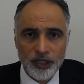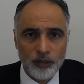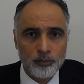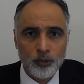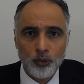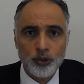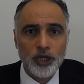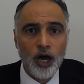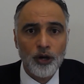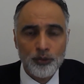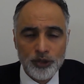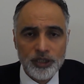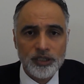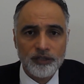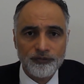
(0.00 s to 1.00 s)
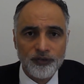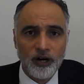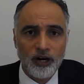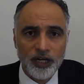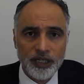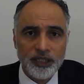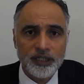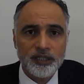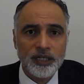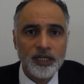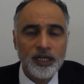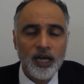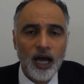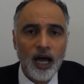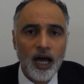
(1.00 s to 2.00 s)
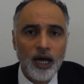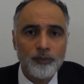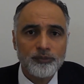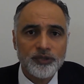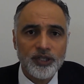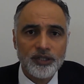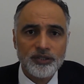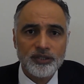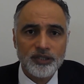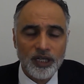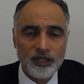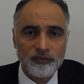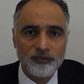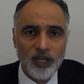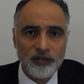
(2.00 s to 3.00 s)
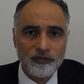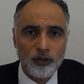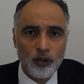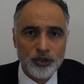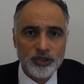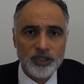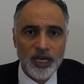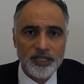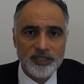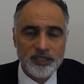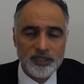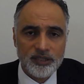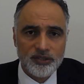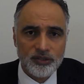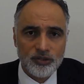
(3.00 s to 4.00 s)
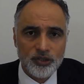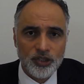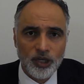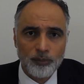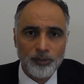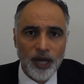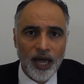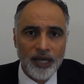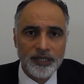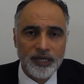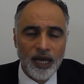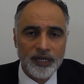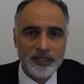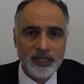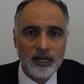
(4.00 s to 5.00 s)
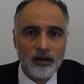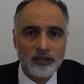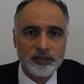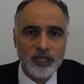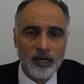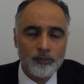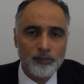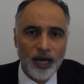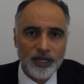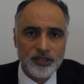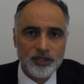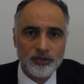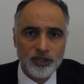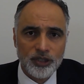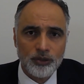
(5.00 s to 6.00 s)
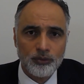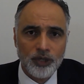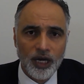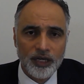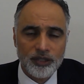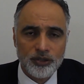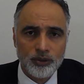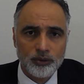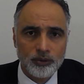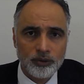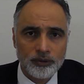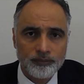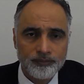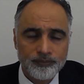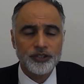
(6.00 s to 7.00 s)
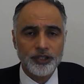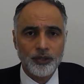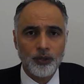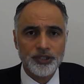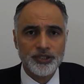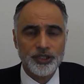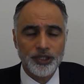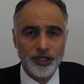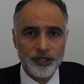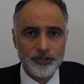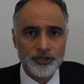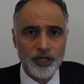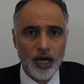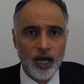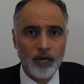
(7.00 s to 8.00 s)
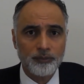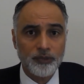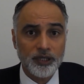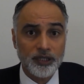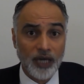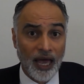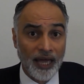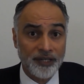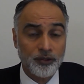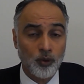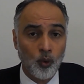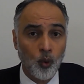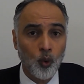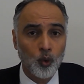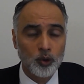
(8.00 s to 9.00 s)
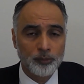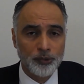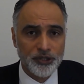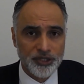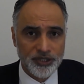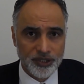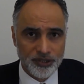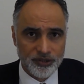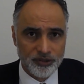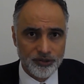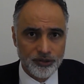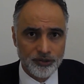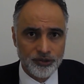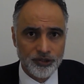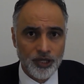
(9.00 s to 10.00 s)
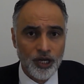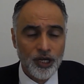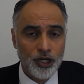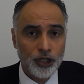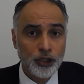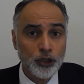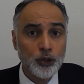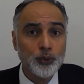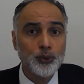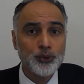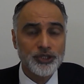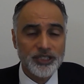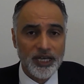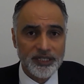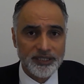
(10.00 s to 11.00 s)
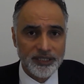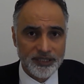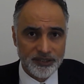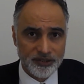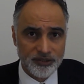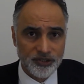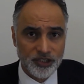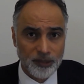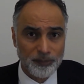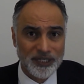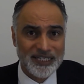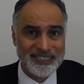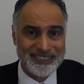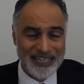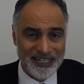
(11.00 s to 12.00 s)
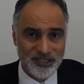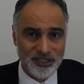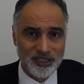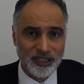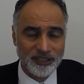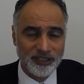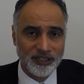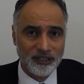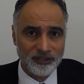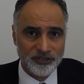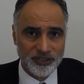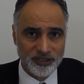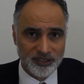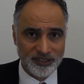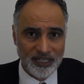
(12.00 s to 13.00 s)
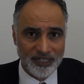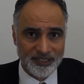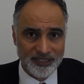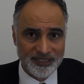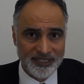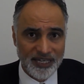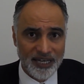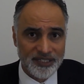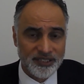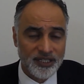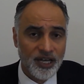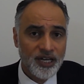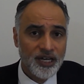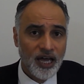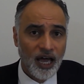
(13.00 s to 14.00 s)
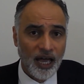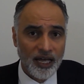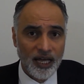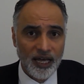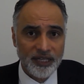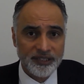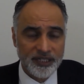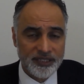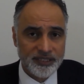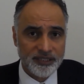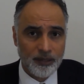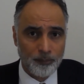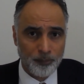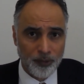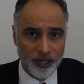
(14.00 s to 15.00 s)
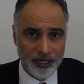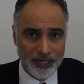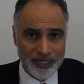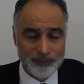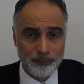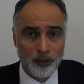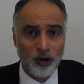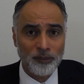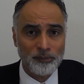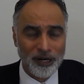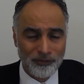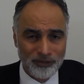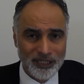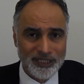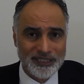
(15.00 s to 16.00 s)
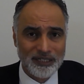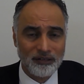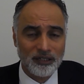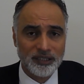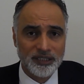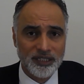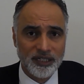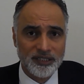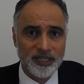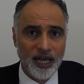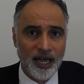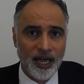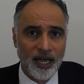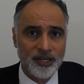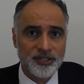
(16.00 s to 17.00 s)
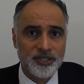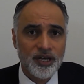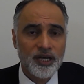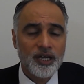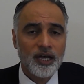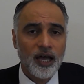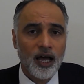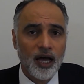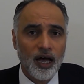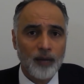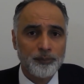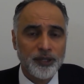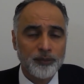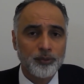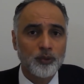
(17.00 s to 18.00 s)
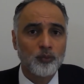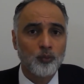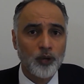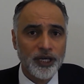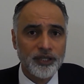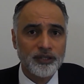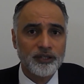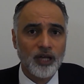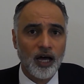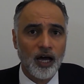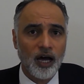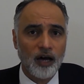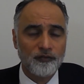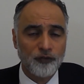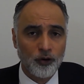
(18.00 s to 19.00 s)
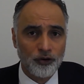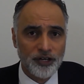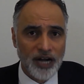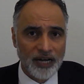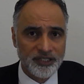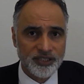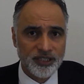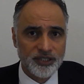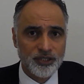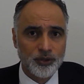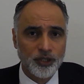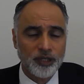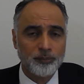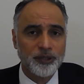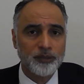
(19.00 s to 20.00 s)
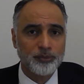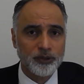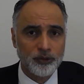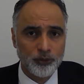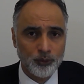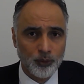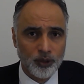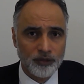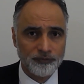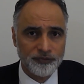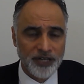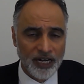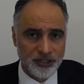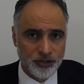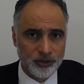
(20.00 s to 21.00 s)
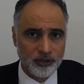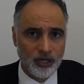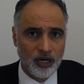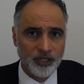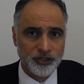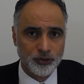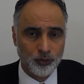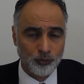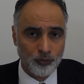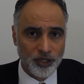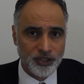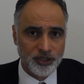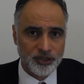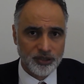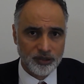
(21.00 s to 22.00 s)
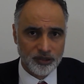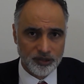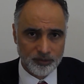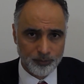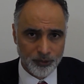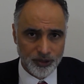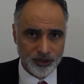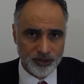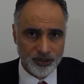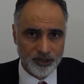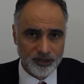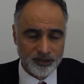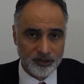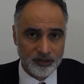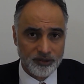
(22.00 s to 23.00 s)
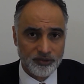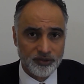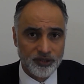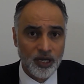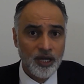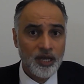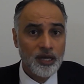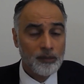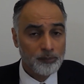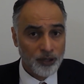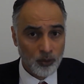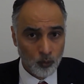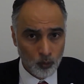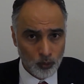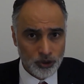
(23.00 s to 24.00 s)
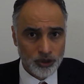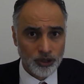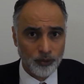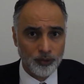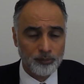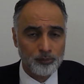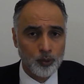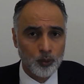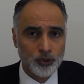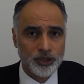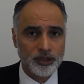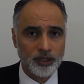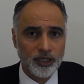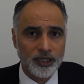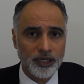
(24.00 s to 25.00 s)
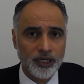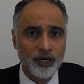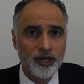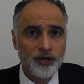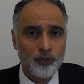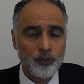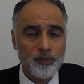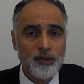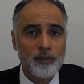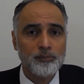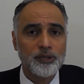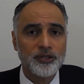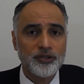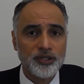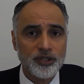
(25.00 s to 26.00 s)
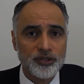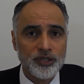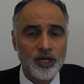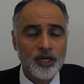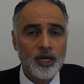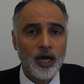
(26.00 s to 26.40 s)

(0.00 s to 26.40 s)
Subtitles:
abroad only to find that they've lost their citizenship and can't come back to the UK at all. So the question is, can all British citizens lose their citizenship? And essentially the answer to that is yes, and this is primarily targeted at people with foreign ancestry, people who have naturalised or registered as British citizens, but also importantly, remember that